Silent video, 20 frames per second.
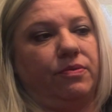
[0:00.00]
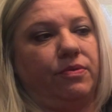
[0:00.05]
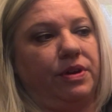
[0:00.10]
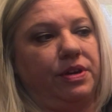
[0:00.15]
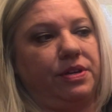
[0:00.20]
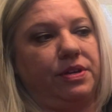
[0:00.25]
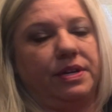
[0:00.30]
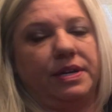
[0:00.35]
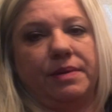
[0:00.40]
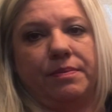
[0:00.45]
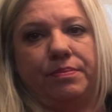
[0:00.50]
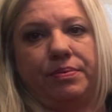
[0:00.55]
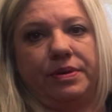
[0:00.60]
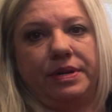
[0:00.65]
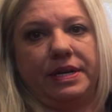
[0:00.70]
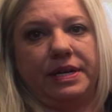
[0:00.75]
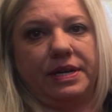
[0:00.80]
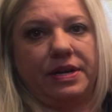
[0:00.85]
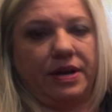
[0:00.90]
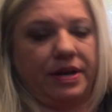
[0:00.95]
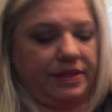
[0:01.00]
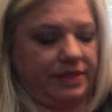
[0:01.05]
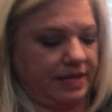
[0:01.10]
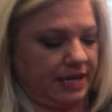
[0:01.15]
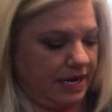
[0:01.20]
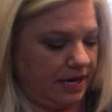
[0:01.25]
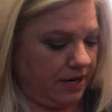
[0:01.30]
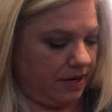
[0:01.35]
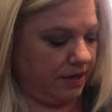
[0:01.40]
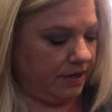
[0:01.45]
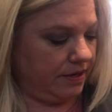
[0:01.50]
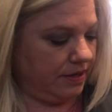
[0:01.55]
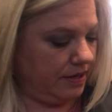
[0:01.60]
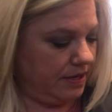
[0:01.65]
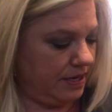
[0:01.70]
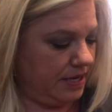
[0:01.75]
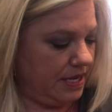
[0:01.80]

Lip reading: where you can put it on there.